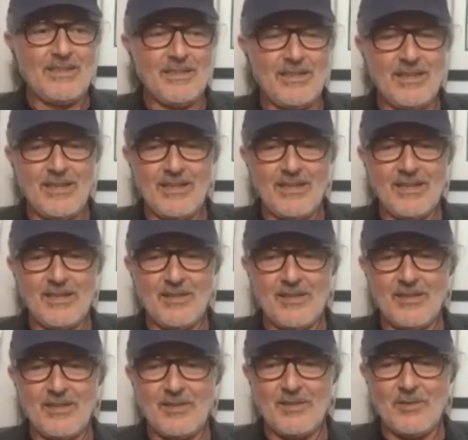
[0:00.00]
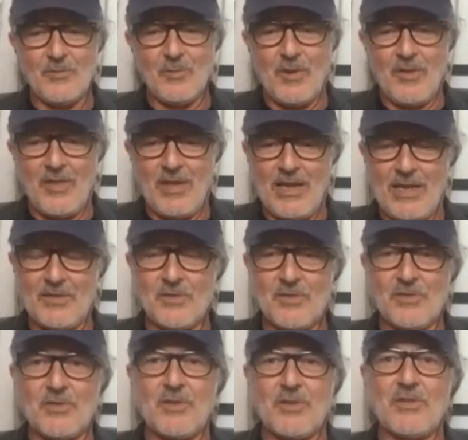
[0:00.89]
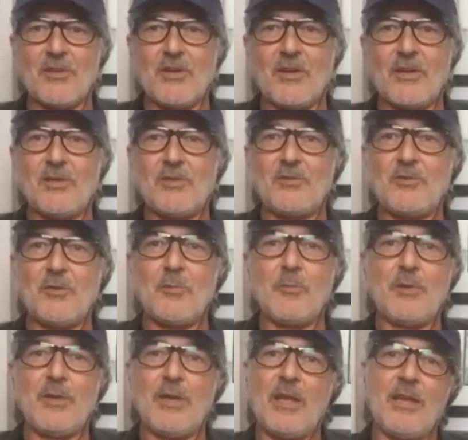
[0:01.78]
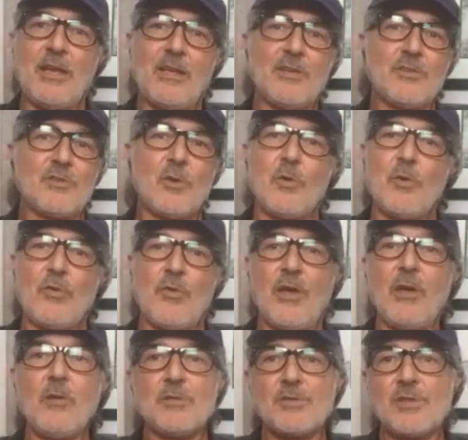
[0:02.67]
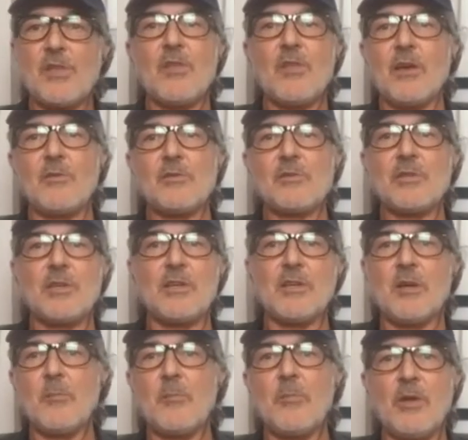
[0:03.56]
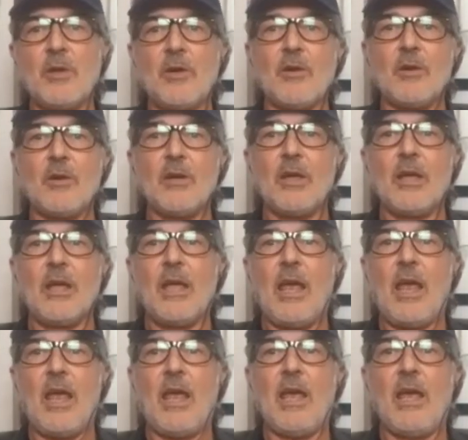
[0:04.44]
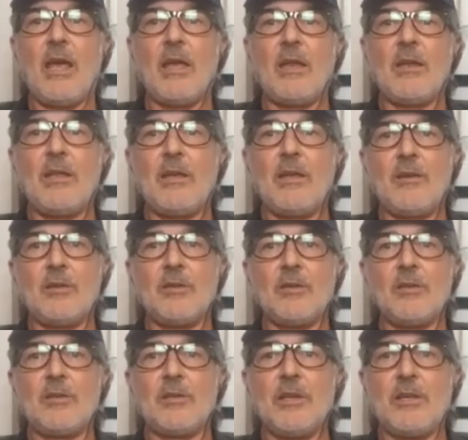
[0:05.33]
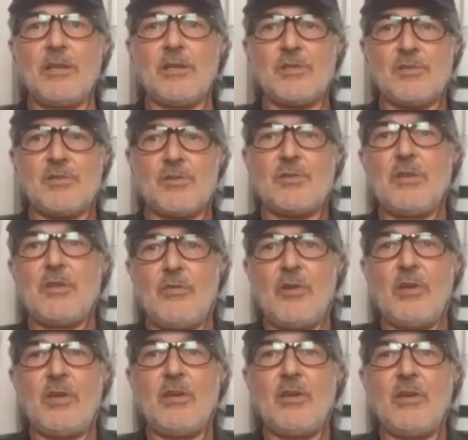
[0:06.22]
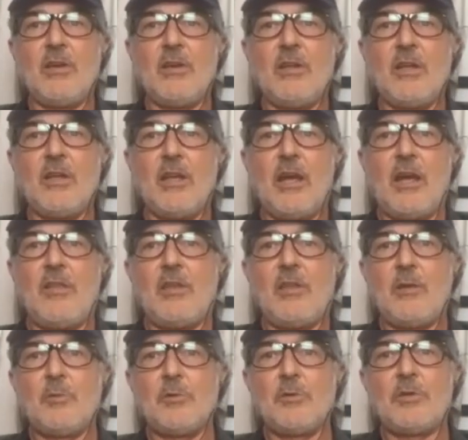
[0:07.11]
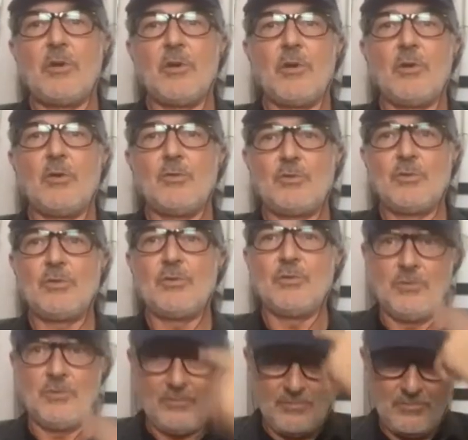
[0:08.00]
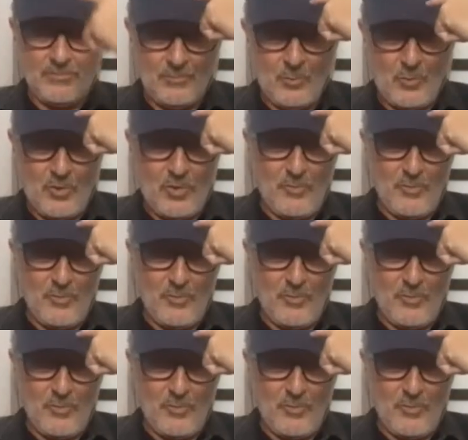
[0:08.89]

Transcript: uh, one of the actors started talking to him and, and his whole thing was he thought he was going to come there and he could get his certificate and then he would go to warner